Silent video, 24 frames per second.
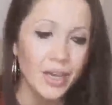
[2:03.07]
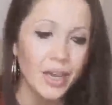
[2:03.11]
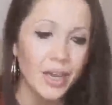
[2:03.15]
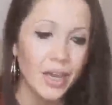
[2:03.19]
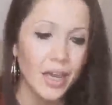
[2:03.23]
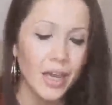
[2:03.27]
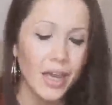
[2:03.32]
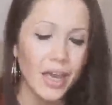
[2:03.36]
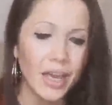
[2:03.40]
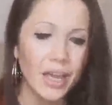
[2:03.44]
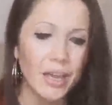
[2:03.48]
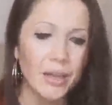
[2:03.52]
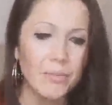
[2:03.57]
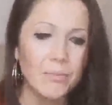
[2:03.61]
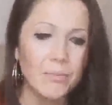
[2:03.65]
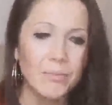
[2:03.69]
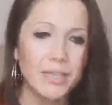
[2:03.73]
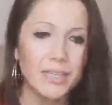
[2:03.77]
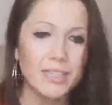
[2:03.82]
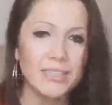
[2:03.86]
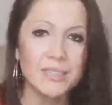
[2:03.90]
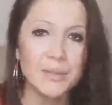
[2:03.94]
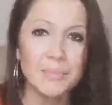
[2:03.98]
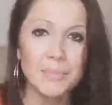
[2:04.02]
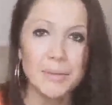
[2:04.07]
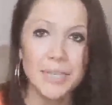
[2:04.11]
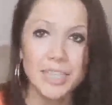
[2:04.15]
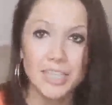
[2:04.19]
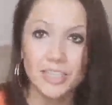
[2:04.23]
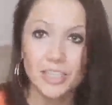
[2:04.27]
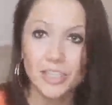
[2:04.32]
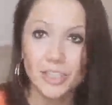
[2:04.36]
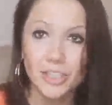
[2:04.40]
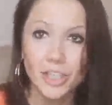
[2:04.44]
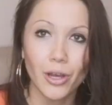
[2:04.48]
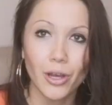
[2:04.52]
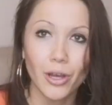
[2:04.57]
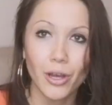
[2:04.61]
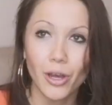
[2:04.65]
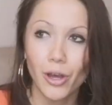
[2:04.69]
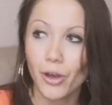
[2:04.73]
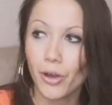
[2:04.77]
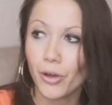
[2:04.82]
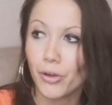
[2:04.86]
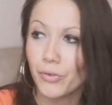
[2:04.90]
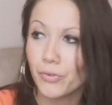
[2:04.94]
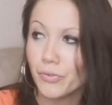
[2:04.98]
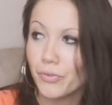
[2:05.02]
It's a mixture
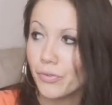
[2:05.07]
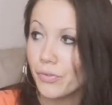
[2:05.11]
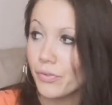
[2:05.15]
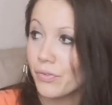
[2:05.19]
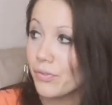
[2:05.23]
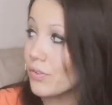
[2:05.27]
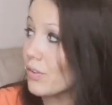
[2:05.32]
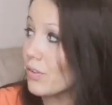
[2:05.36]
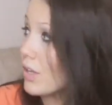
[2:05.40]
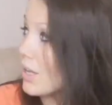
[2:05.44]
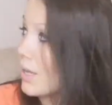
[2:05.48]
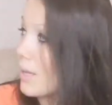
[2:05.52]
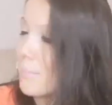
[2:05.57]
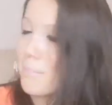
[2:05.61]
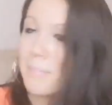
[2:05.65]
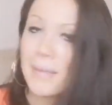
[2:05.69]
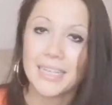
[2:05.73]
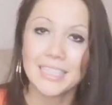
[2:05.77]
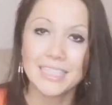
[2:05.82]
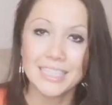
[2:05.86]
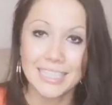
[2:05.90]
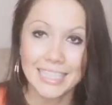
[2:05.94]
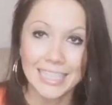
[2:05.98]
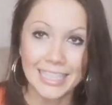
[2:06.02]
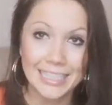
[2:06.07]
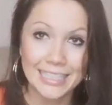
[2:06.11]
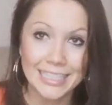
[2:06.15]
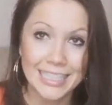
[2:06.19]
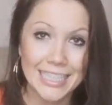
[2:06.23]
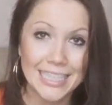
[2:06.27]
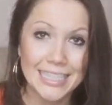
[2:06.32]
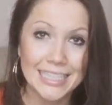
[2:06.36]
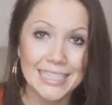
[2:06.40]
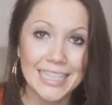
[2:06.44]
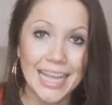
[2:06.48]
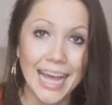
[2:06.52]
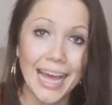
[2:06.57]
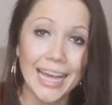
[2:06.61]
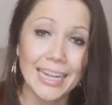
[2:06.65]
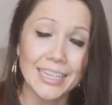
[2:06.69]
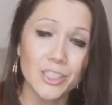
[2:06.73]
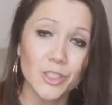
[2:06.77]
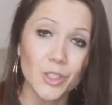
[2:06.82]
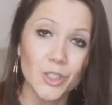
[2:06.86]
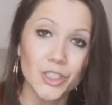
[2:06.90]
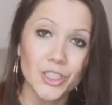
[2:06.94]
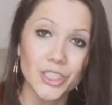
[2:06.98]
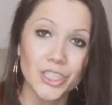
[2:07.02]
of mental illness
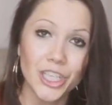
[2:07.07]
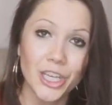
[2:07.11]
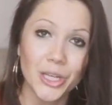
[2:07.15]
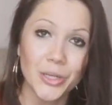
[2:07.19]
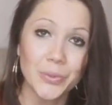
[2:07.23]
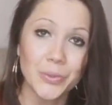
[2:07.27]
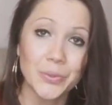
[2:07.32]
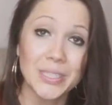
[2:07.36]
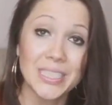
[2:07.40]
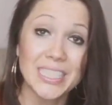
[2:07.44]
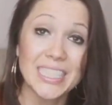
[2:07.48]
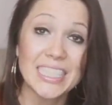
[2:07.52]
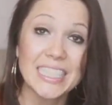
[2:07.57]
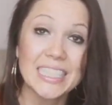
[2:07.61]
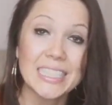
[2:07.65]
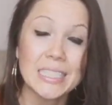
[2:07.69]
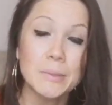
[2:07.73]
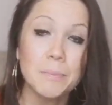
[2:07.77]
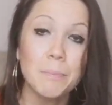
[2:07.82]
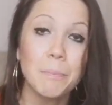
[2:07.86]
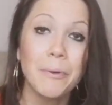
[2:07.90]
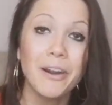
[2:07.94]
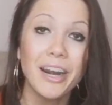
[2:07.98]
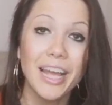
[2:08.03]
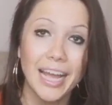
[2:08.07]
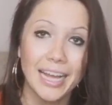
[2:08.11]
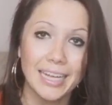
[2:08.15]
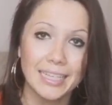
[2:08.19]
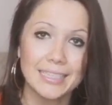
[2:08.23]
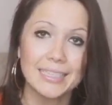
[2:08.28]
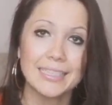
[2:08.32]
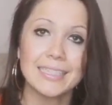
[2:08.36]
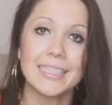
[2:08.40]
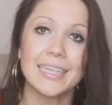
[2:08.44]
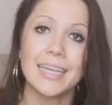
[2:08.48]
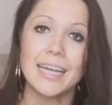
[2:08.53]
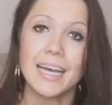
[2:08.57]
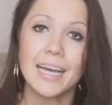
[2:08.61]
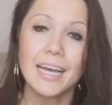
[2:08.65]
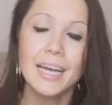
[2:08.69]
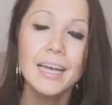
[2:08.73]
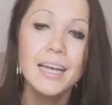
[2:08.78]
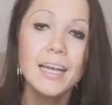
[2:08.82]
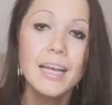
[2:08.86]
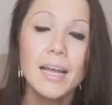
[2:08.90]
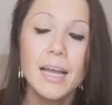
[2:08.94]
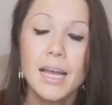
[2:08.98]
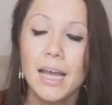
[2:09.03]
and also dyspraxia.
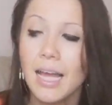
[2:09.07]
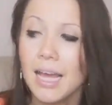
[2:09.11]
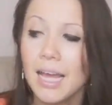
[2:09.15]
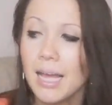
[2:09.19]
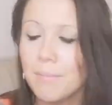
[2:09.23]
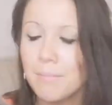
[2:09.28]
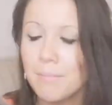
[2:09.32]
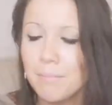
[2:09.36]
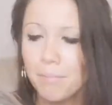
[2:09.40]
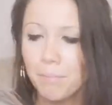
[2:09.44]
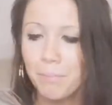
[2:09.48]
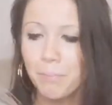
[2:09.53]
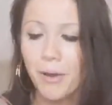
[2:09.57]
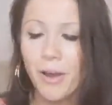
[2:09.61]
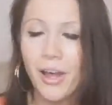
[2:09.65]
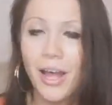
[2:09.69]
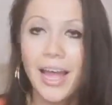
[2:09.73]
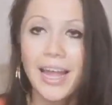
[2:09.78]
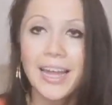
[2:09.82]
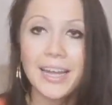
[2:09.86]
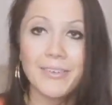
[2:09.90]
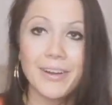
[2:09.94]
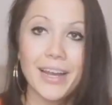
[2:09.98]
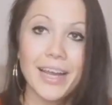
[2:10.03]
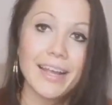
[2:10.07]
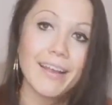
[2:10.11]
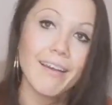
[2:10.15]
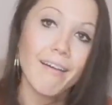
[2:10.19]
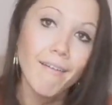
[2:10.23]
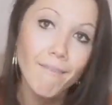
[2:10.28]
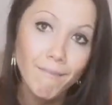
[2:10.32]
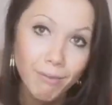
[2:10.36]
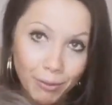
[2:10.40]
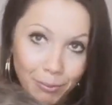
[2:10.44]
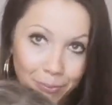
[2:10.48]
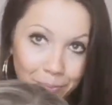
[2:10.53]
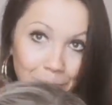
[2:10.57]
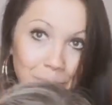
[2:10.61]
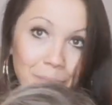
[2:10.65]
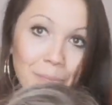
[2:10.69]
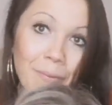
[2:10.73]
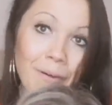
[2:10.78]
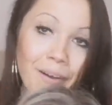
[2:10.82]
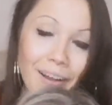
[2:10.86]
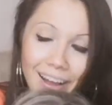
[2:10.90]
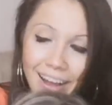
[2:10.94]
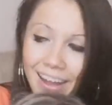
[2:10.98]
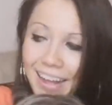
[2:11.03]
But anyway,
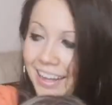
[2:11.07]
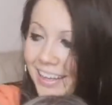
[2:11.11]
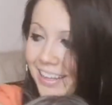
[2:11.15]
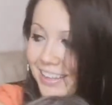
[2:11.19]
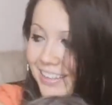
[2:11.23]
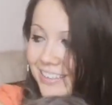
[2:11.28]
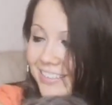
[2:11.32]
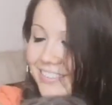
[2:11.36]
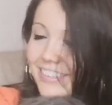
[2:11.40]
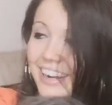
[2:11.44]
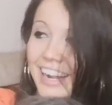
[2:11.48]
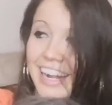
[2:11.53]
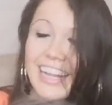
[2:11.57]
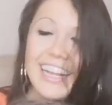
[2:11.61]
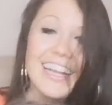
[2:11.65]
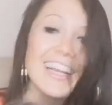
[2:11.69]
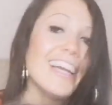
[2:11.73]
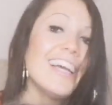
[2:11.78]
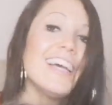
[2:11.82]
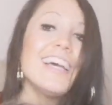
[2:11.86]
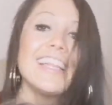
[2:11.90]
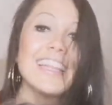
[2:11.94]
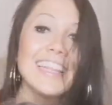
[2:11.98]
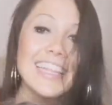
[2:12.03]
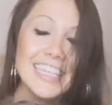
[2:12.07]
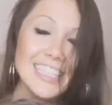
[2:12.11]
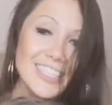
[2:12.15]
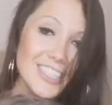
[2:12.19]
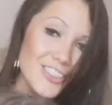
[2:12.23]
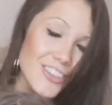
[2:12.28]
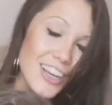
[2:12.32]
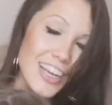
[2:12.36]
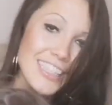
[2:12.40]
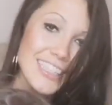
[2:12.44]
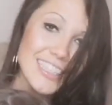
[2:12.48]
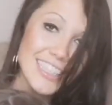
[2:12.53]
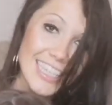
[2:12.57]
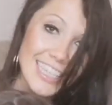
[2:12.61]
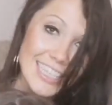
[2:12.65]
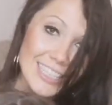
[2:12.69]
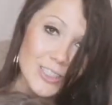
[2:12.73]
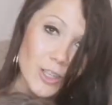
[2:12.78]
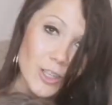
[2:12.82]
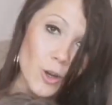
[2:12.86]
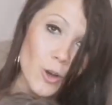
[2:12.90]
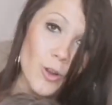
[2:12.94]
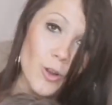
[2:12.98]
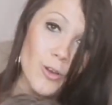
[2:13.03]
this dress
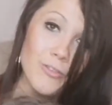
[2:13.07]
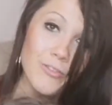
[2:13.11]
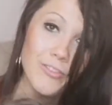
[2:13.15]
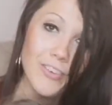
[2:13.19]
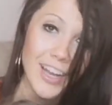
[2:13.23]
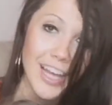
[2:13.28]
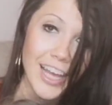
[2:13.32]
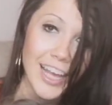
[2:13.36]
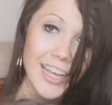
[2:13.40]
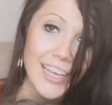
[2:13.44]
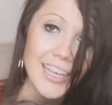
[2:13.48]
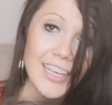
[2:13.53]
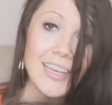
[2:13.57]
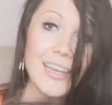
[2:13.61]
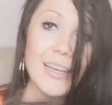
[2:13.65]
is lovely,